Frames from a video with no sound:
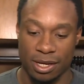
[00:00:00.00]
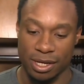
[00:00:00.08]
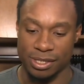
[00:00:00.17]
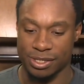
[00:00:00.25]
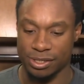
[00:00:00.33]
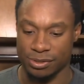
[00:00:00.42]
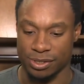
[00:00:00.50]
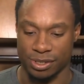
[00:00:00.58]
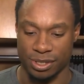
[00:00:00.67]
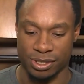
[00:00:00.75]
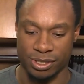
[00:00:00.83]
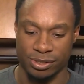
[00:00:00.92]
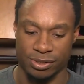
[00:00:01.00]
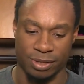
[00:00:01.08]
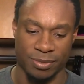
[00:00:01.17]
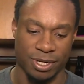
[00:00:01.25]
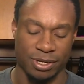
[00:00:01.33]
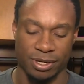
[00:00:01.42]
It's huge. It's huge. I
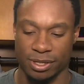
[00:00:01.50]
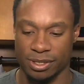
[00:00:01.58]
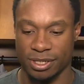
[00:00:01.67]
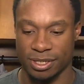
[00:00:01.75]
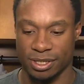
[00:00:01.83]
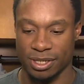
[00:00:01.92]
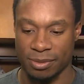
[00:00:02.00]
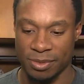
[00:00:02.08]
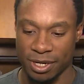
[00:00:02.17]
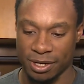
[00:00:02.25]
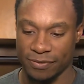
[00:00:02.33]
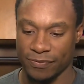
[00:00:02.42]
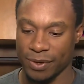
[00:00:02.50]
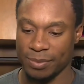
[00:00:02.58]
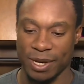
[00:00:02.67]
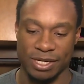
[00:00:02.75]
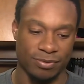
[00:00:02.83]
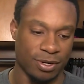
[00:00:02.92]
mean, just limiting free
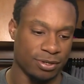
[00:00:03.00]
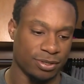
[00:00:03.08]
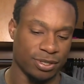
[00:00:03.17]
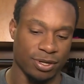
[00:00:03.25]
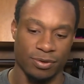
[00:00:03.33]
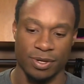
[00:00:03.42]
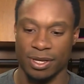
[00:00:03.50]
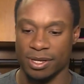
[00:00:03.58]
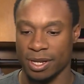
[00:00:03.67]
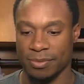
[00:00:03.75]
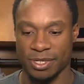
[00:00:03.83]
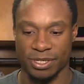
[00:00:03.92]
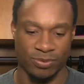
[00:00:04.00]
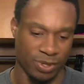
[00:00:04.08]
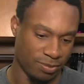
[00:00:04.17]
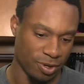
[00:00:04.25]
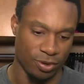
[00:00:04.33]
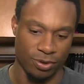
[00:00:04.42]
base runners, so getting them in
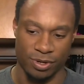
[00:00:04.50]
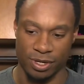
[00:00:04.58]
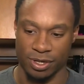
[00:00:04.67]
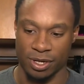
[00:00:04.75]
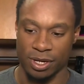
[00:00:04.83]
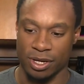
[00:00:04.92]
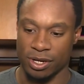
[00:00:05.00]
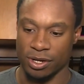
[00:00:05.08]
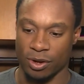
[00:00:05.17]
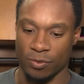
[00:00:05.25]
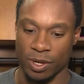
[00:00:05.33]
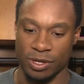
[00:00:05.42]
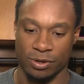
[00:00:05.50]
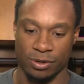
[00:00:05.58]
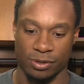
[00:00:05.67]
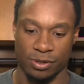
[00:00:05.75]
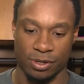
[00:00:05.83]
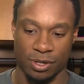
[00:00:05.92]
swing mode, and you know
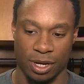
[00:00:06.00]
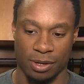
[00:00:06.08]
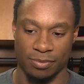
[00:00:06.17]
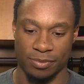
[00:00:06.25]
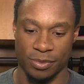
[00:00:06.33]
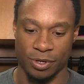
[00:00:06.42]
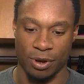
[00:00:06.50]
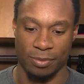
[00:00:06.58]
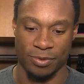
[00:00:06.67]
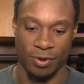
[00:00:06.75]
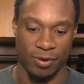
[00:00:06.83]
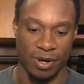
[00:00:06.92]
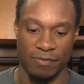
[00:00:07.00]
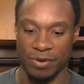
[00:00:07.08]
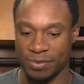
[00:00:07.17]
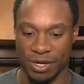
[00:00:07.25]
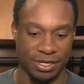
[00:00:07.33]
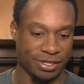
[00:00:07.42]
whether um, you know I'm throwing every
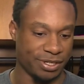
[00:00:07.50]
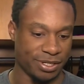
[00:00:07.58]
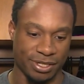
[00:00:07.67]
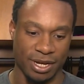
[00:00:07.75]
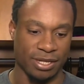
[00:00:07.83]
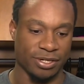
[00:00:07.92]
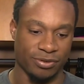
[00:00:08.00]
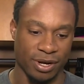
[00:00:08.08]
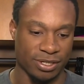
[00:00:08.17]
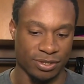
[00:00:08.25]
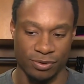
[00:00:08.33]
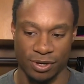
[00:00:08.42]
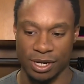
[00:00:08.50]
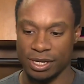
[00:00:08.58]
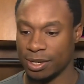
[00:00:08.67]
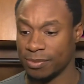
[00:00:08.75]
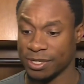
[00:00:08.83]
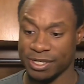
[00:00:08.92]
pitch inside the strike zone or getting
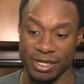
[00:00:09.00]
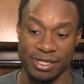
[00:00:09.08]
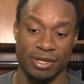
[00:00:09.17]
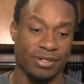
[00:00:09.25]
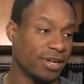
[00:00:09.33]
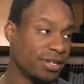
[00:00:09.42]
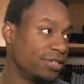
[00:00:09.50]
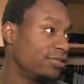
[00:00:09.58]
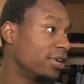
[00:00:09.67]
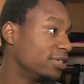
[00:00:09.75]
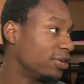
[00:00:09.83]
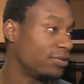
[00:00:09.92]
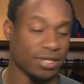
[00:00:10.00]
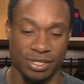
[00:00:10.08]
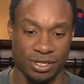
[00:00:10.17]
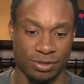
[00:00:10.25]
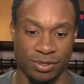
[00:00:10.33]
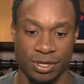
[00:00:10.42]
them to chase outside the strike zone. It's
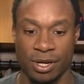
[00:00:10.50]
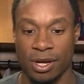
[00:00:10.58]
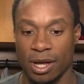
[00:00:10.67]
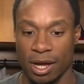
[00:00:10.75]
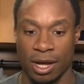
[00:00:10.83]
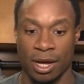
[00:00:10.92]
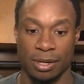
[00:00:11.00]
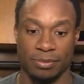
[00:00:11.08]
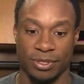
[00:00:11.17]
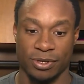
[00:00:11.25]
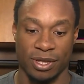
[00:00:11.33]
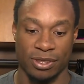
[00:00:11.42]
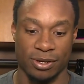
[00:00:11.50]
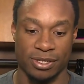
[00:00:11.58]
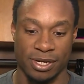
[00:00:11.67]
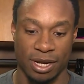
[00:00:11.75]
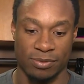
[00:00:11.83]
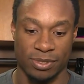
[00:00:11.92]
huge. Um, so I thought
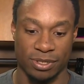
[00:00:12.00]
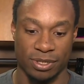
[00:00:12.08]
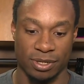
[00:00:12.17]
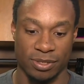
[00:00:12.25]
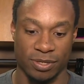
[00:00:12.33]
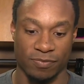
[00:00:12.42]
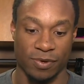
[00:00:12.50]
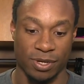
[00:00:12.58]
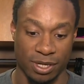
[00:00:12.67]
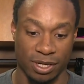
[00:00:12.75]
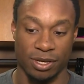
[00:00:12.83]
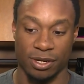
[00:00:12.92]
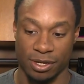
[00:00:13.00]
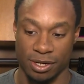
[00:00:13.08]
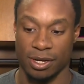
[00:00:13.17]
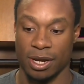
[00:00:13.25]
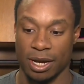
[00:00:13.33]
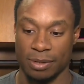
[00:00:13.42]
today was was a really
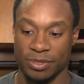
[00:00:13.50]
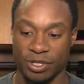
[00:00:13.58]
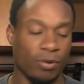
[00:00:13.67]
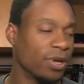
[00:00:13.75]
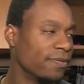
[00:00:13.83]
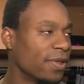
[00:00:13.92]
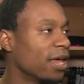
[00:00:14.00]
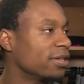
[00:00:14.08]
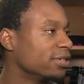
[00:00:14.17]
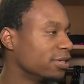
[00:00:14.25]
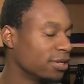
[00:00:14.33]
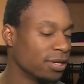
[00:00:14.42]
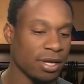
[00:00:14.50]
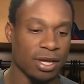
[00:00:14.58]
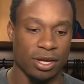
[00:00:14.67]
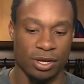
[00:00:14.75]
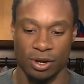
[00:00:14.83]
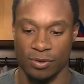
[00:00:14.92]
good um, showing of that to
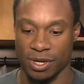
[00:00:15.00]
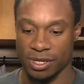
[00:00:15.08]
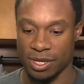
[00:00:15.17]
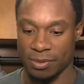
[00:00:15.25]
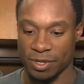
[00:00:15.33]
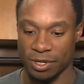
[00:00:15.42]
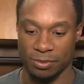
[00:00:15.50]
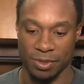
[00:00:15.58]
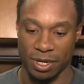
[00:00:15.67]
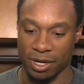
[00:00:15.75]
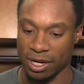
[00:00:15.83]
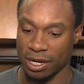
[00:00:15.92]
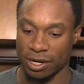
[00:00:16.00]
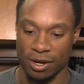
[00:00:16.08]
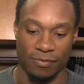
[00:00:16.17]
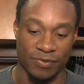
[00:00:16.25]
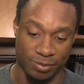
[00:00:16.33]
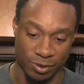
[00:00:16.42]
you know get them a little bit
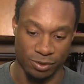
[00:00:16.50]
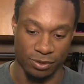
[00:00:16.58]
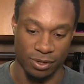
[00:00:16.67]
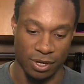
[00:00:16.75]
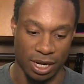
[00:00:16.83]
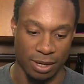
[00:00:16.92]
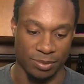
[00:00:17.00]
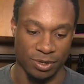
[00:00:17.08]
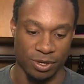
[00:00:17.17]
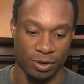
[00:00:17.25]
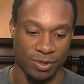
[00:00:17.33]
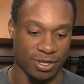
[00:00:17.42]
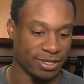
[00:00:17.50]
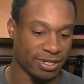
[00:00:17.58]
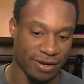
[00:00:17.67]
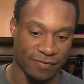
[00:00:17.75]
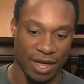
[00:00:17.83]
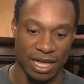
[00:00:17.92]
uncomfortable, um, you know, with
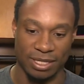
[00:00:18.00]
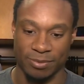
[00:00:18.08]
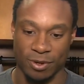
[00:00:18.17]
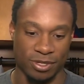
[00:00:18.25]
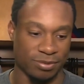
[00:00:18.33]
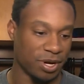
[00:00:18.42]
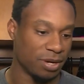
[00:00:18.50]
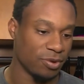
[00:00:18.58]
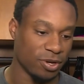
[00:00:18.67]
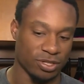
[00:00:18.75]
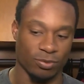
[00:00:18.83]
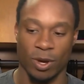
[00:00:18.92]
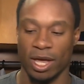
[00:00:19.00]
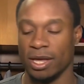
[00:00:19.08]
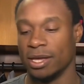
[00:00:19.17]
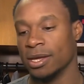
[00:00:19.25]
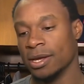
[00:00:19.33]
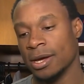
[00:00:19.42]
inside fastballs, breaking balls
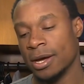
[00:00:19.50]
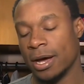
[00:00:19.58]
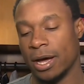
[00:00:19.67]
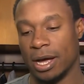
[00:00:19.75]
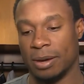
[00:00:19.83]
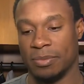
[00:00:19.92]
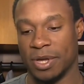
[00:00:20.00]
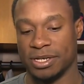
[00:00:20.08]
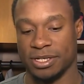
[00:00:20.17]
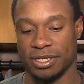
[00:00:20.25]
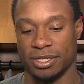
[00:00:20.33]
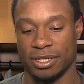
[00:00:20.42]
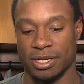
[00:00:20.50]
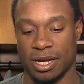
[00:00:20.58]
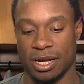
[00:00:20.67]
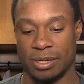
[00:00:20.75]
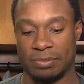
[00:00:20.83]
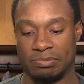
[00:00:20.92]
away, um, and just um,